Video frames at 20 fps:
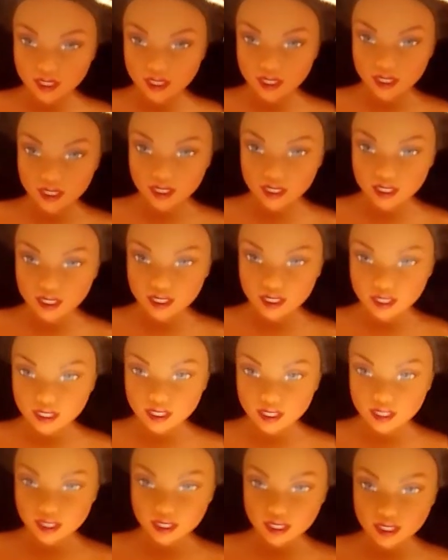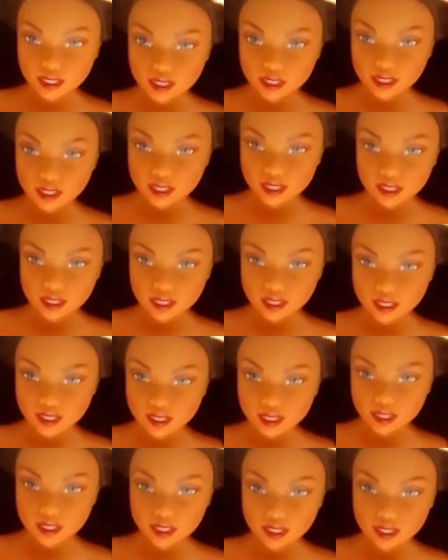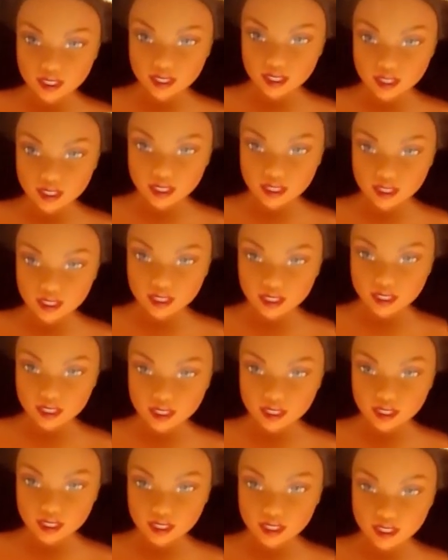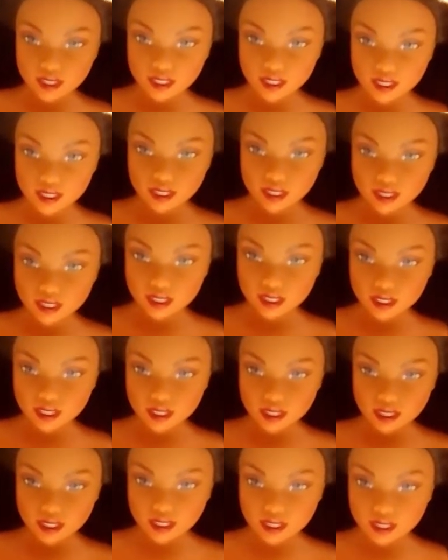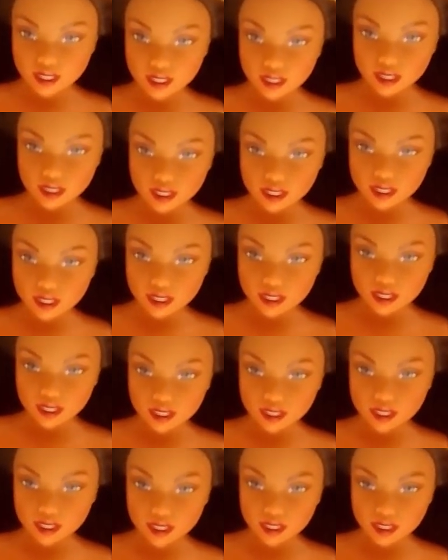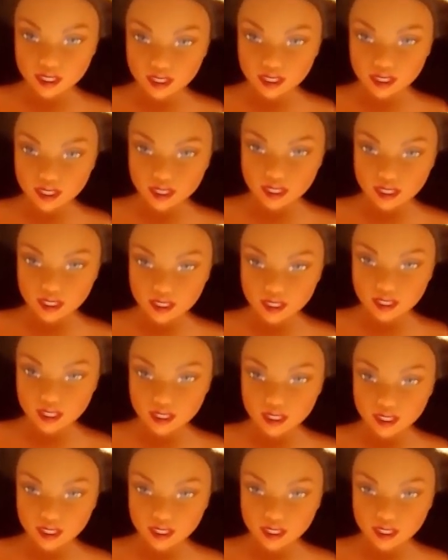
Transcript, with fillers: But that's Christie, she's a very pretty doll. That is my review on the